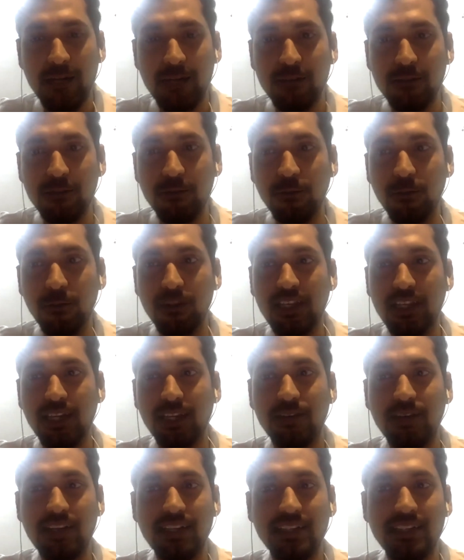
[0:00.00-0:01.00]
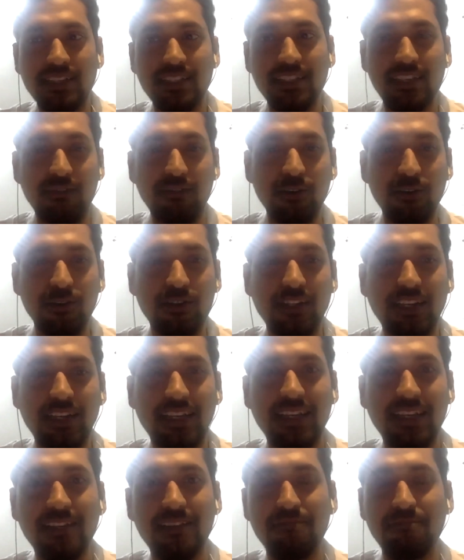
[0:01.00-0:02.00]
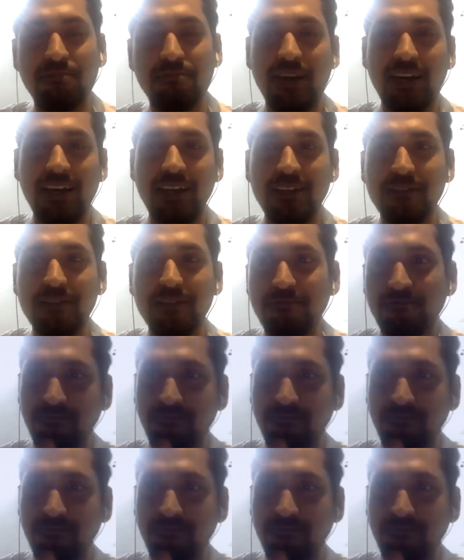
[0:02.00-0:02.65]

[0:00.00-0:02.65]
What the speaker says: Cool. Thank you, guys. Have a good day. Bye.